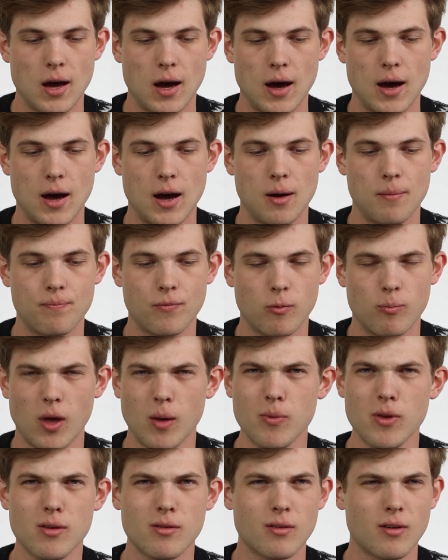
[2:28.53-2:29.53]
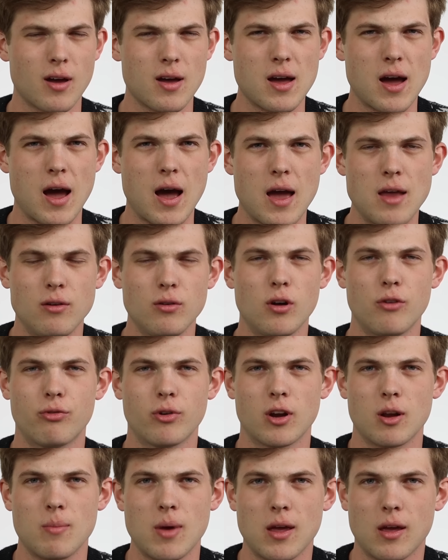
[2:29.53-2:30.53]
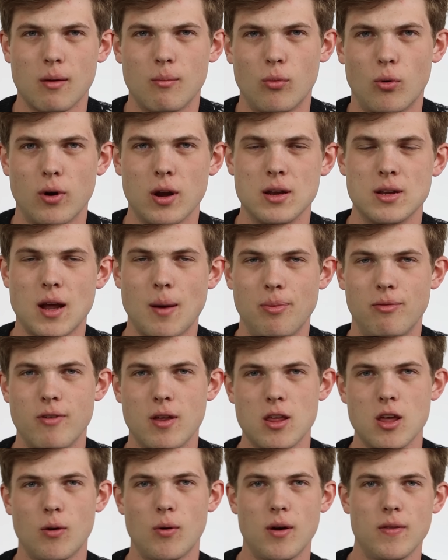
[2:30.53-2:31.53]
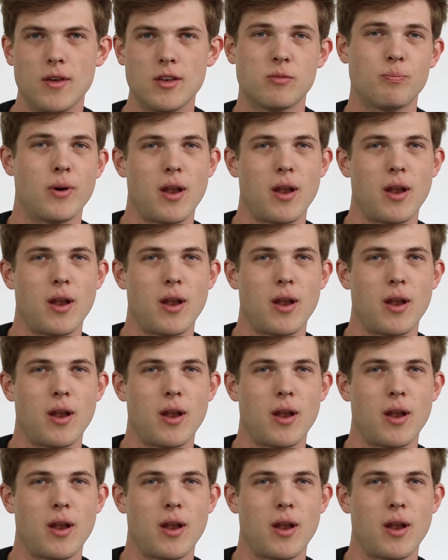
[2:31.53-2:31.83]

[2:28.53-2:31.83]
Um, maybe I don't know if we're going to make a more in-depth video on this,